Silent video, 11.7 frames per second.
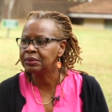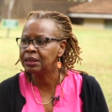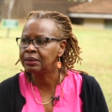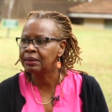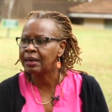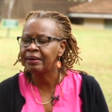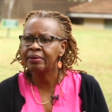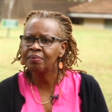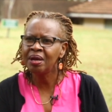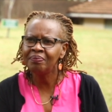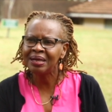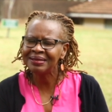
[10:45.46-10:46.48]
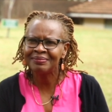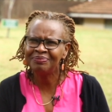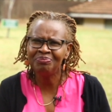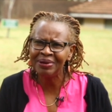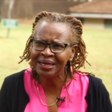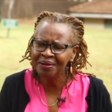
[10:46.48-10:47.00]
remember
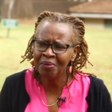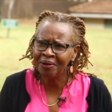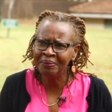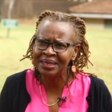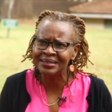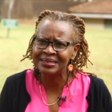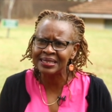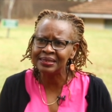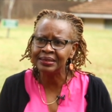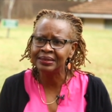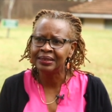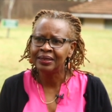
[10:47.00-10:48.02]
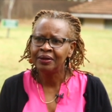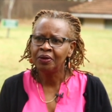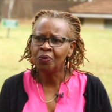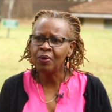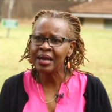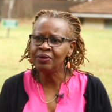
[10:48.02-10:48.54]
many moments
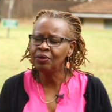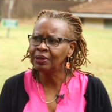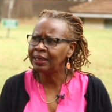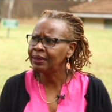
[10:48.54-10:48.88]
where you're like,